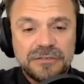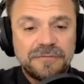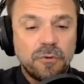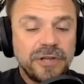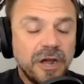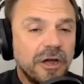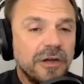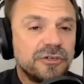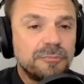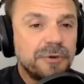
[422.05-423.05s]
for young
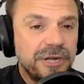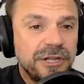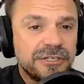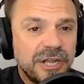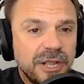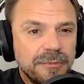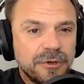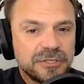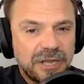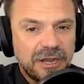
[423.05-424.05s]
entrepreneurs,
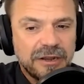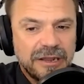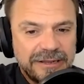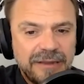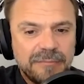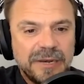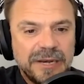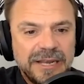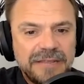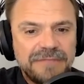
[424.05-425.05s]
because I again
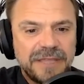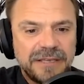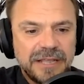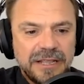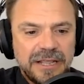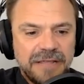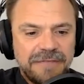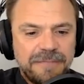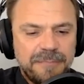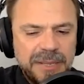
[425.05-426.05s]
believe that
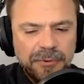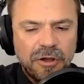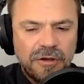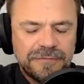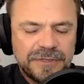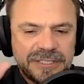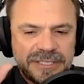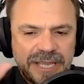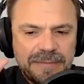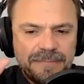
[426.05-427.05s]
if people of the
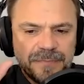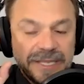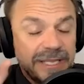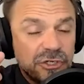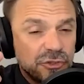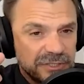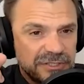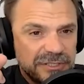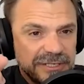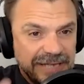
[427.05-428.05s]
same
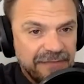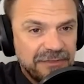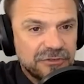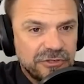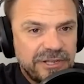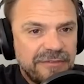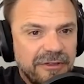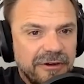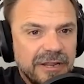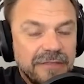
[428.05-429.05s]
interest gather
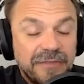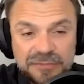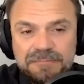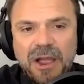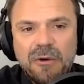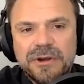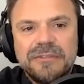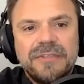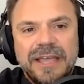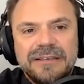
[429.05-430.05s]
together, there's power
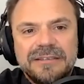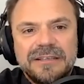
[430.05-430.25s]
in that.